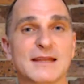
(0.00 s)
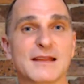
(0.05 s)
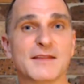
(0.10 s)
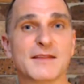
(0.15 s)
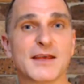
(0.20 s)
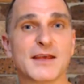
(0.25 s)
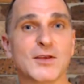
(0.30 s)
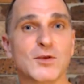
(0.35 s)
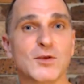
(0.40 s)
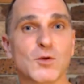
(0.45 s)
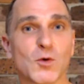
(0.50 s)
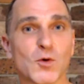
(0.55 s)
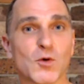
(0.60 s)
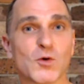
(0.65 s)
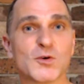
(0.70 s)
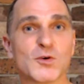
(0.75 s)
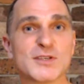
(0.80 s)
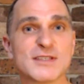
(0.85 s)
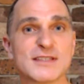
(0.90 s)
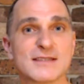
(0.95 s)
that they're
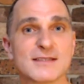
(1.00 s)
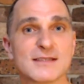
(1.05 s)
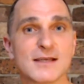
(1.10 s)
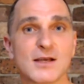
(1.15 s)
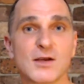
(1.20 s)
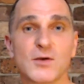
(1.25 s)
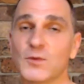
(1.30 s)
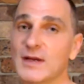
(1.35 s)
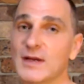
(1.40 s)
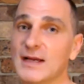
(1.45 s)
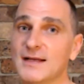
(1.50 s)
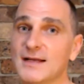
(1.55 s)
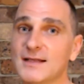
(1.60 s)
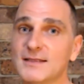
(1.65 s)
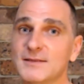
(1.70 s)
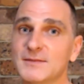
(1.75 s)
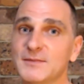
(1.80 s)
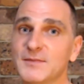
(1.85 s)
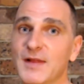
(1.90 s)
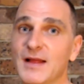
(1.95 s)
yours,
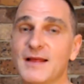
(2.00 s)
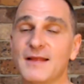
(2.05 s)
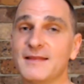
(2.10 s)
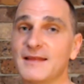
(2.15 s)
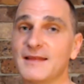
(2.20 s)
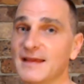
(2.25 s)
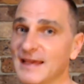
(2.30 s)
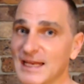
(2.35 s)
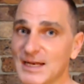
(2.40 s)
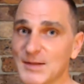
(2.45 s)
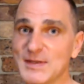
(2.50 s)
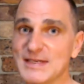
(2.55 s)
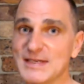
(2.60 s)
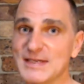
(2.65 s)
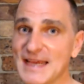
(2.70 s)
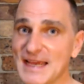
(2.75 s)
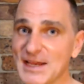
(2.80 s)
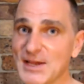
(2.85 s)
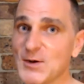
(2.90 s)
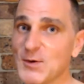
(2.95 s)
well, they're going to be
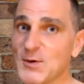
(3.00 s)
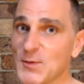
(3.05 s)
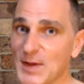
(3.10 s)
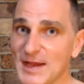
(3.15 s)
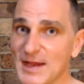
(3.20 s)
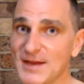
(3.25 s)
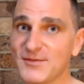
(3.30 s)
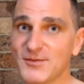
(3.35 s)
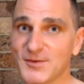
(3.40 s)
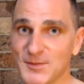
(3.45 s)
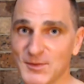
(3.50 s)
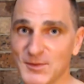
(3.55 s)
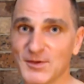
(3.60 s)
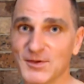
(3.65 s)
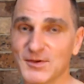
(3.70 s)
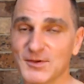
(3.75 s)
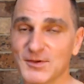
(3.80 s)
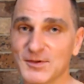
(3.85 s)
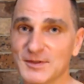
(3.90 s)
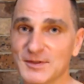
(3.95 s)
taken away from
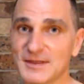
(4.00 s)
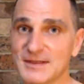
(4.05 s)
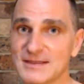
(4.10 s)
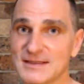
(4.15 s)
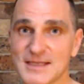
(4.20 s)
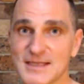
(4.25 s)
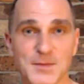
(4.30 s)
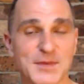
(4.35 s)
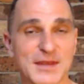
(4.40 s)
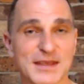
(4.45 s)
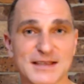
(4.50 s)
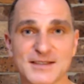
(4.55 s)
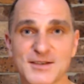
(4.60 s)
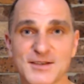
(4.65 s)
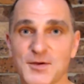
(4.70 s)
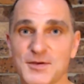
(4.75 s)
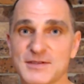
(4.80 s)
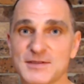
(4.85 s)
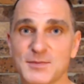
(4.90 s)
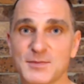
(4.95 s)
you. Something's
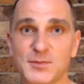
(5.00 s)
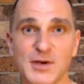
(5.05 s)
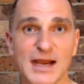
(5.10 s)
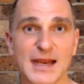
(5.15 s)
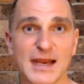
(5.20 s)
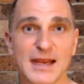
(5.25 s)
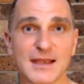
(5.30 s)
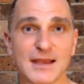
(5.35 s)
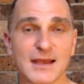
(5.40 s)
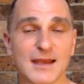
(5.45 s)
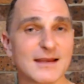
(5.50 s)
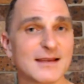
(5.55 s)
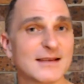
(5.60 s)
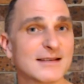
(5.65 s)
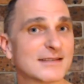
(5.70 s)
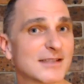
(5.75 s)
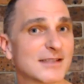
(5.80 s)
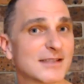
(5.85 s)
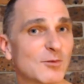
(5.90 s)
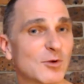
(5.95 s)
going to break,
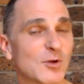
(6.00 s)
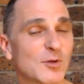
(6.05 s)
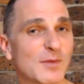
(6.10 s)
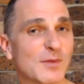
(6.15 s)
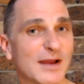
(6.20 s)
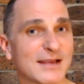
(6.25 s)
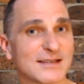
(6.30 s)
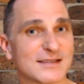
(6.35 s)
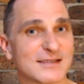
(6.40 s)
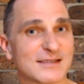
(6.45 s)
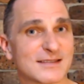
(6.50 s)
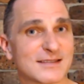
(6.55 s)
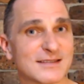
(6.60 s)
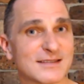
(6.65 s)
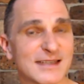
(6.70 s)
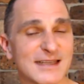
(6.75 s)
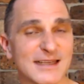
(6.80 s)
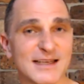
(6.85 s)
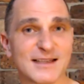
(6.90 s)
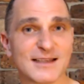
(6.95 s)
someone might
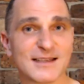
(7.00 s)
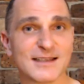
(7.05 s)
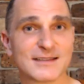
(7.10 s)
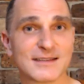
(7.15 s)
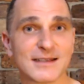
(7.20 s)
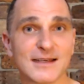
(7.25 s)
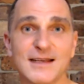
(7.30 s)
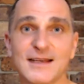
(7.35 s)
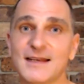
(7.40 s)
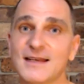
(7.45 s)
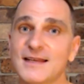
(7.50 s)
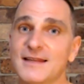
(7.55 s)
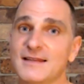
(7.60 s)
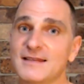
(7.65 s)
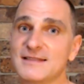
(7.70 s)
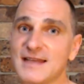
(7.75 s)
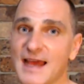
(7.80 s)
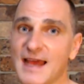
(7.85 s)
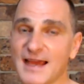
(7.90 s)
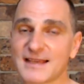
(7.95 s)
steal it,
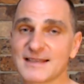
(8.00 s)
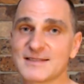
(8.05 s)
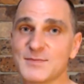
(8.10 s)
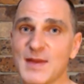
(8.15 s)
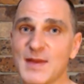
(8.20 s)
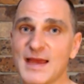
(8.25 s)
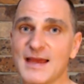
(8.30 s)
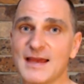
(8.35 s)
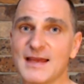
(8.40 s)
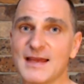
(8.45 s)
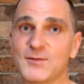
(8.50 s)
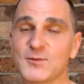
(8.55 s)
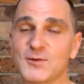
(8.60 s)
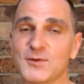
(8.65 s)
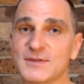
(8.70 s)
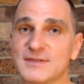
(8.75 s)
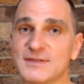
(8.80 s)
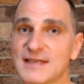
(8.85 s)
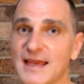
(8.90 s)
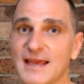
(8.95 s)
taxman
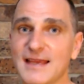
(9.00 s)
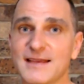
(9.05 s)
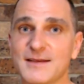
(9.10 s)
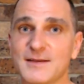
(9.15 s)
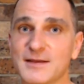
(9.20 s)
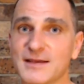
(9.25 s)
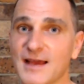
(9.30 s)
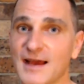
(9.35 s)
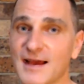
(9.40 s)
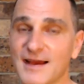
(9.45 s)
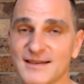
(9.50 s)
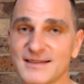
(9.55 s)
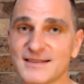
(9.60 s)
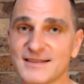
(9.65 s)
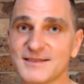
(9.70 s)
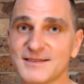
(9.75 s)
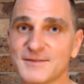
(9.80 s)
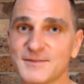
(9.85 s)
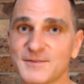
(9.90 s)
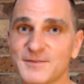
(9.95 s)
will take cut.
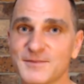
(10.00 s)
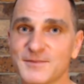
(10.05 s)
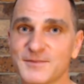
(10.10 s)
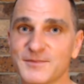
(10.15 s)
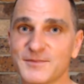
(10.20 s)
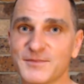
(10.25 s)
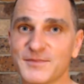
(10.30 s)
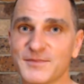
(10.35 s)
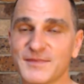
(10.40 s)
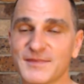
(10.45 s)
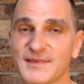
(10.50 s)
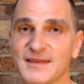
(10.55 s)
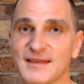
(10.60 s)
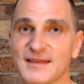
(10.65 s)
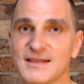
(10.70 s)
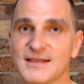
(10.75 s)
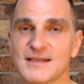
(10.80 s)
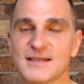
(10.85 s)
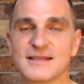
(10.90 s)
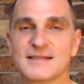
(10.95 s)

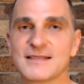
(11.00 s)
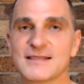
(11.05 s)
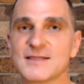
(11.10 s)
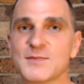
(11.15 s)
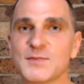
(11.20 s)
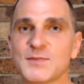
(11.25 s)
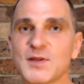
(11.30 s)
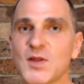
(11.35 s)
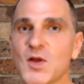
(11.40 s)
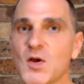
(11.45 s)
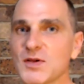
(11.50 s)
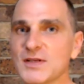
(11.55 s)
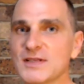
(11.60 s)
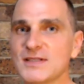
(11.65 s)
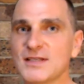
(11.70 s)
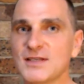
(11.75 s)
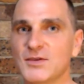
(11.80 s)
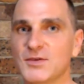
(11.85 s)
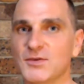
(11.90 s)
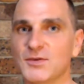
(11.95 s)
It doesn't belong
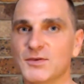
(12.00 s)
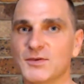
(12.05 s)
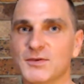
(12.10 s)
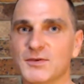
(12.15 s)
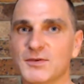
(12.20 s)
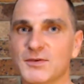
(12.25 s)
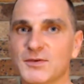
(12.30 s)
to you.